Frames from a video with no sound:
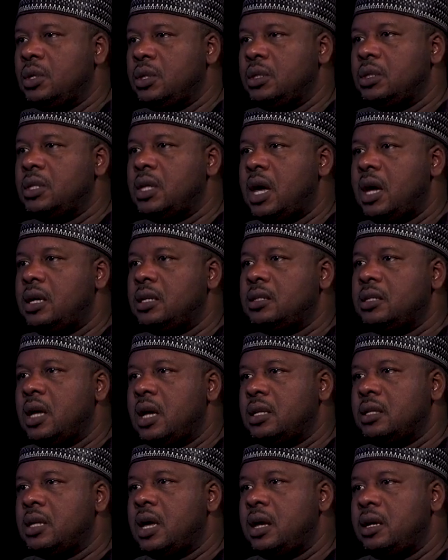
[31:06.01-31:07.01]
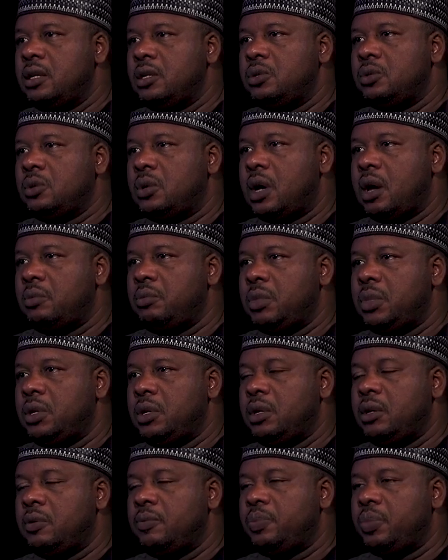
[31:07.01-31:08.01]
that, that, that issue can
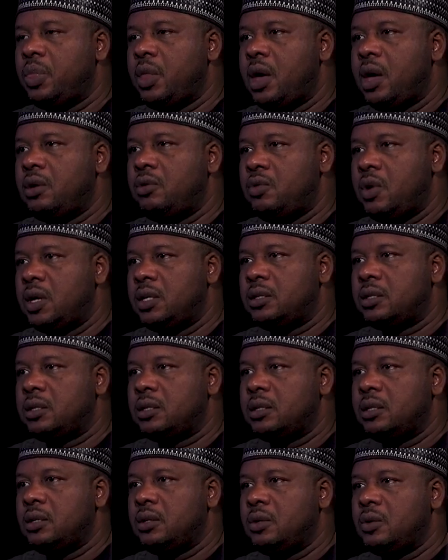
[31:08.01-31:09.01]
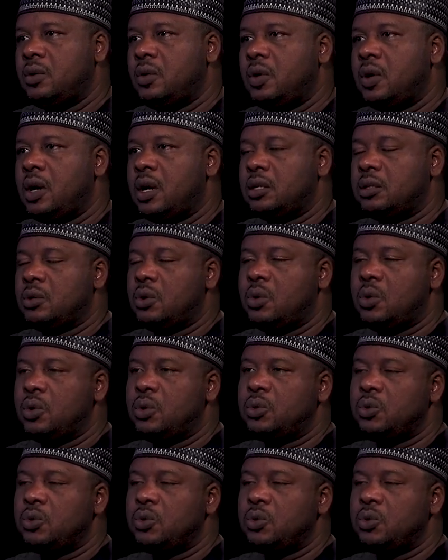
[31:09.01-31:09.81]
be addressed, you know, as a whole.